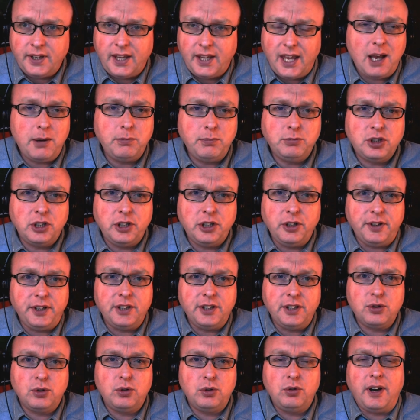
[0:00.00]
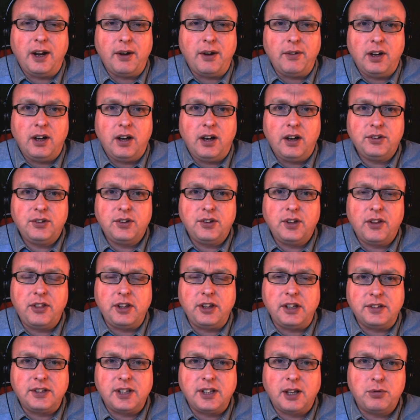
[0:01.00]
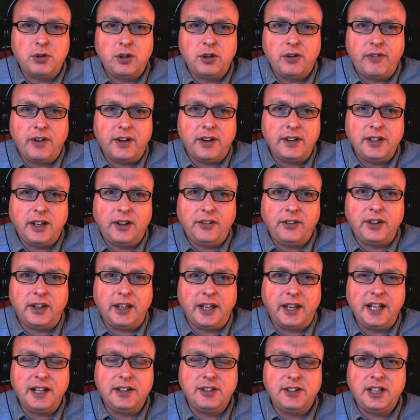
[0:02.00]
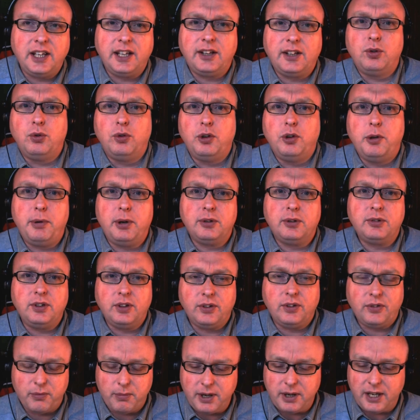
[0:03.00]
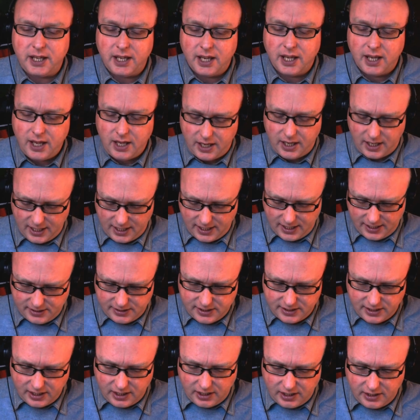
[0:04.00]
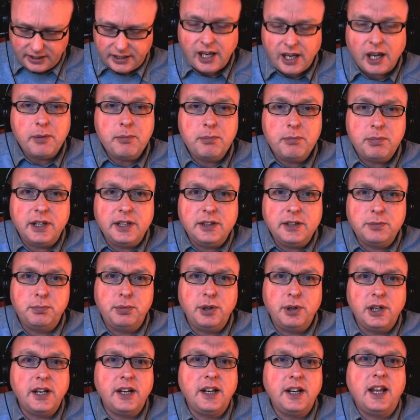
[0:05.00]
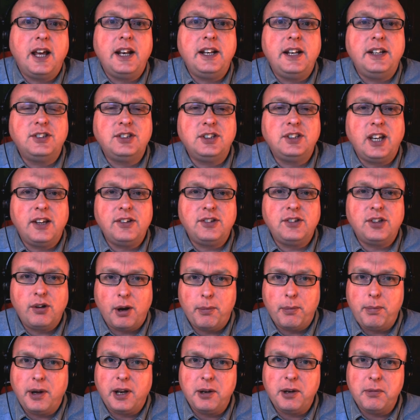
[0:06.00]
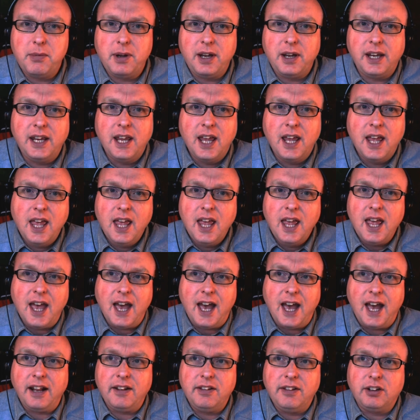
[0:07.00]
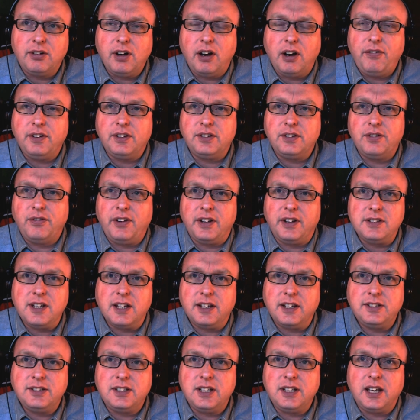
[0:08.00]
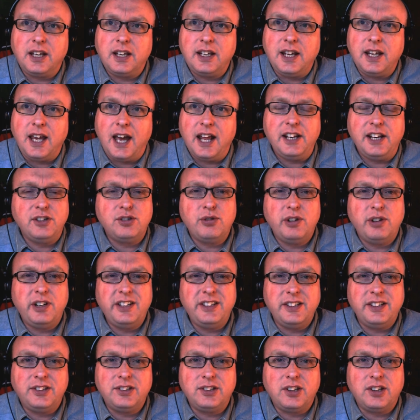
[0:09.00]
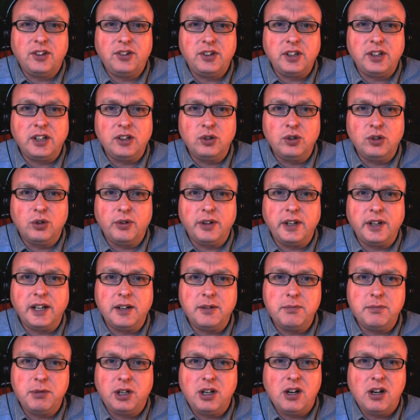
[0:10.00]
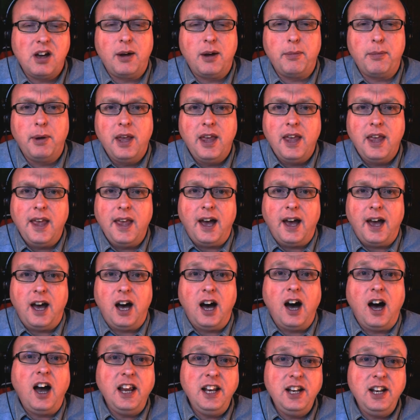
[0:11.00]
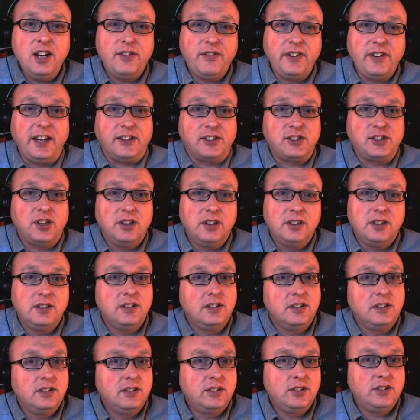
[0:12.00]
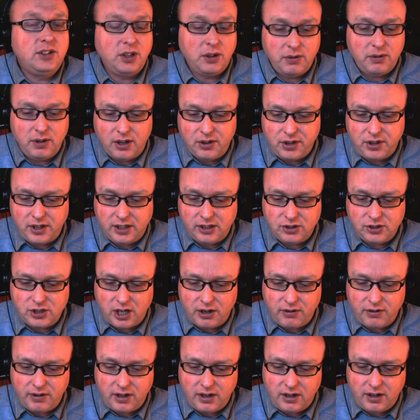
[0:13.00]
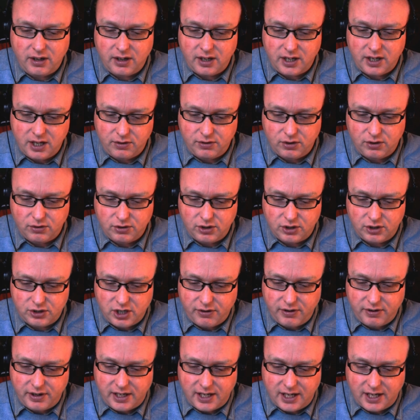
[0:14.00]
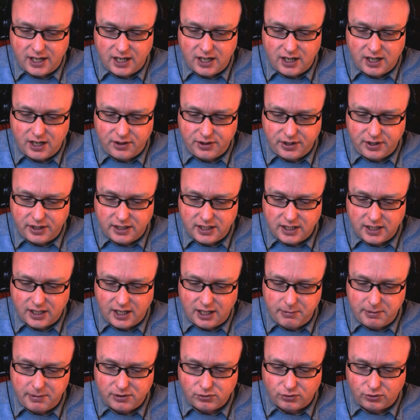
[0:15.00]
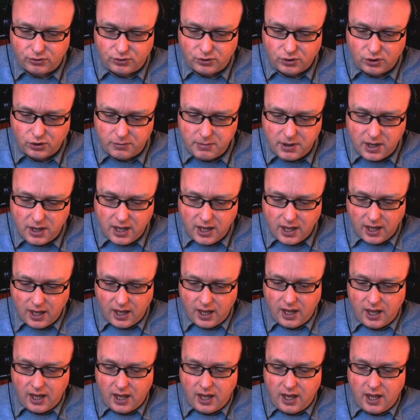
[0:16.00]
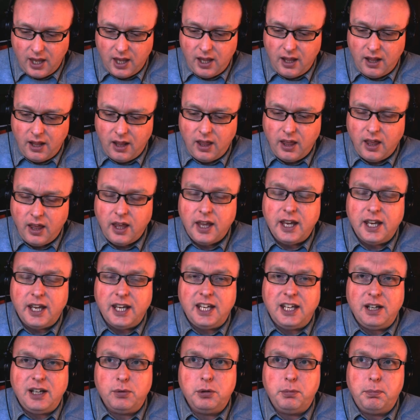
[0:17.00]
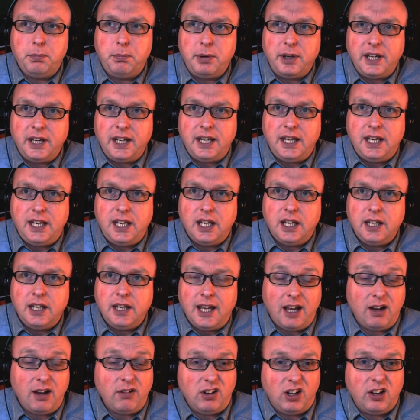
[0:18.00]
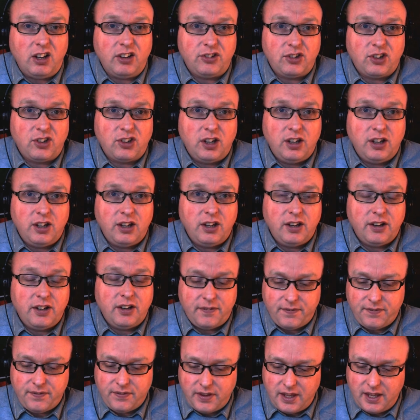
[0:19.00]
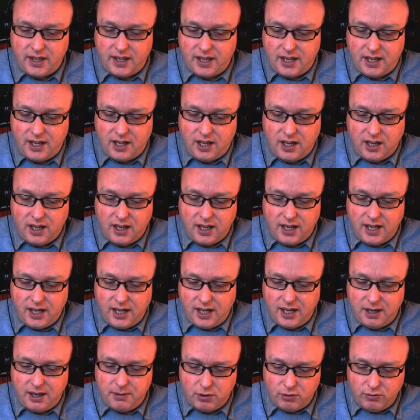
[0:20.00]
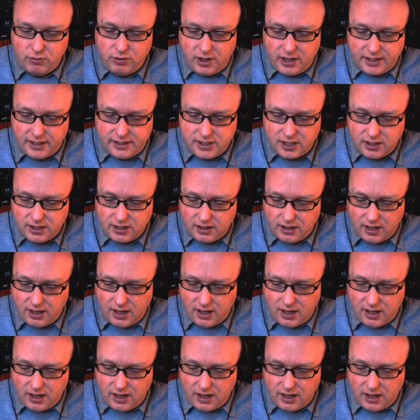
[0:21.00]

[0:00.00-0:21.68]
Absolutely adore Outlast. I think it's absolutely fantastic. It ticks all the boxes for me, and the gameplay is brilliant, and it scares the crap out of me, and the graphics are fantastic, and it's really disgusting, gory, and macabre. I love it. So I think not Jerry. I think Elemental Storm. It would be Outlast. Right.